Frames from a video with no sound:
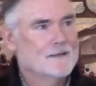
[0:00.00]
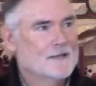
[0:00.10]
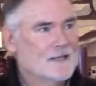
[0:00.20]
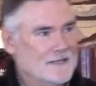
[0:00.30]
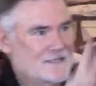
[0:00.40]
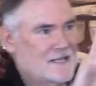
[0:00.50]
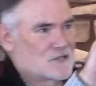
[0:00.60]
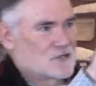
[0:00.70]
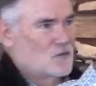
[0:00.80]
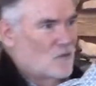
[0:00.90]
And he
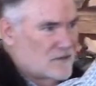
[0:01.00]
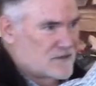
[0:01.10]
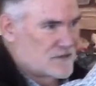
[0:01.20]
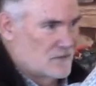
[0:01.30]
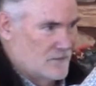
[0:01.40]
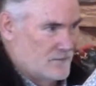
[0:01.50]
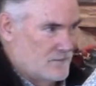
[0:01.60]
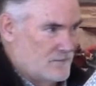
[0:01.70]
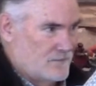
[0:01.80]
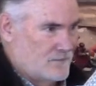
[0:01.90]
says 2 words to them.
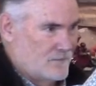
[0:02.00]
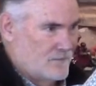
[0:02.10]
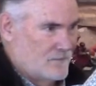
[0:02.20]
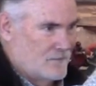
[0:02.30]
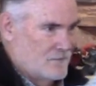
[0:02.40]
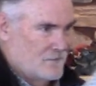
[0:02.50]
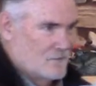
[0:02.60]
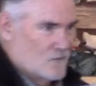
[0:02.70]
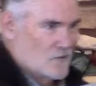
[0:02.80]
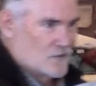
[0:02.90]

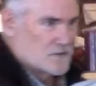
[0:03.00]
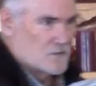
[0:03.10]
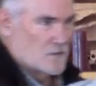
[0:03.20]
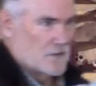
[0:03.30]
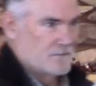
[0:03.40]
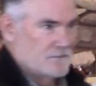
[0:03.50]
First word,